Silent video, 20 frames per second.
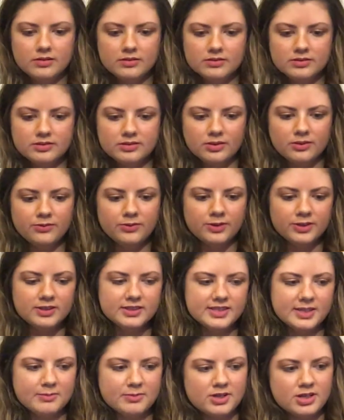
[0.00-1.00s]
So
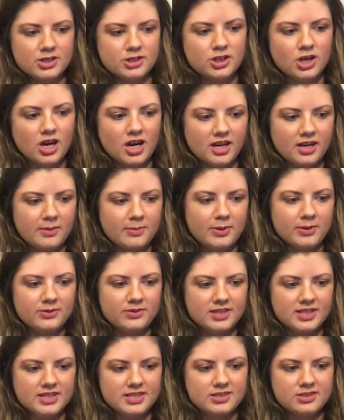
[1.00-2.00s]
first I'm going to talk about
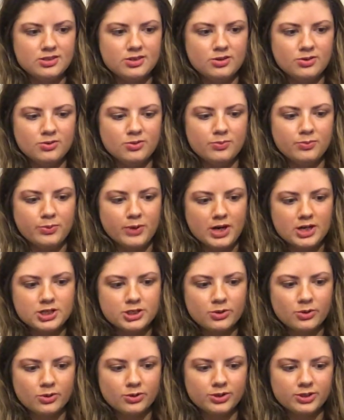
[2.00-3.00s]
these new brush
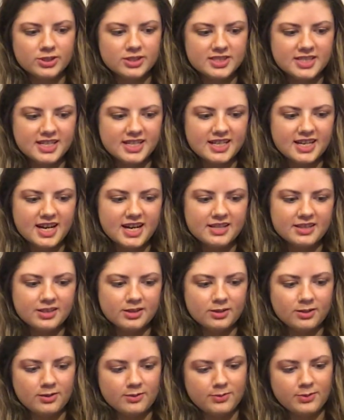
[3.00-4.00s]
holders I got.
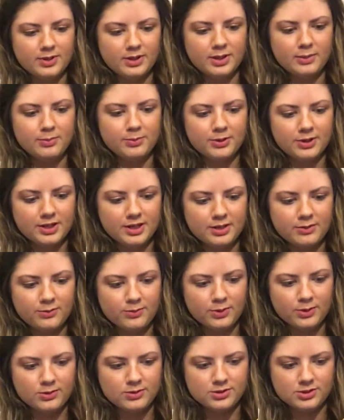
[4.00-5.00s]
They're a really pretty
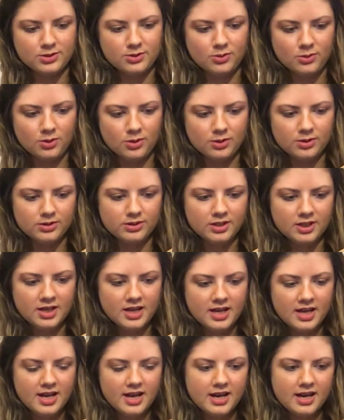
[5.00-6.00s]
rose gold.
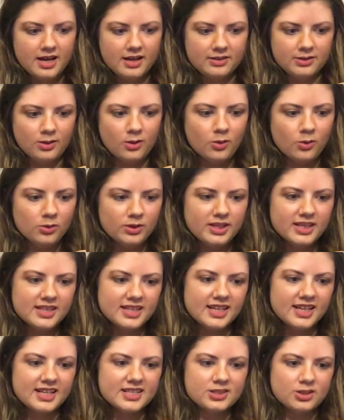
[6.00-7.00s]
The only
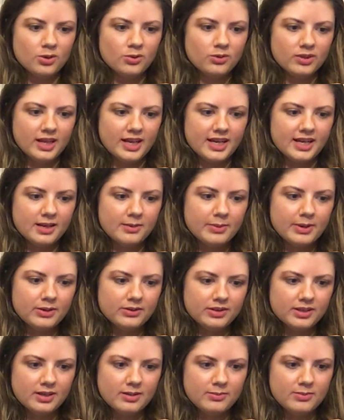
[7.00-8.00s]
thing I don't like about
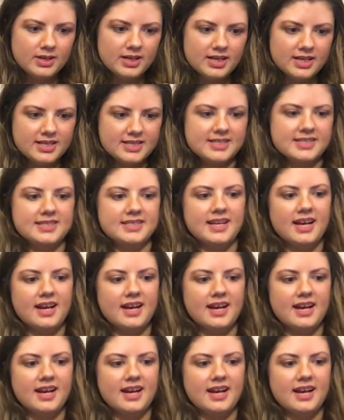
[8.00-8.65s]
them is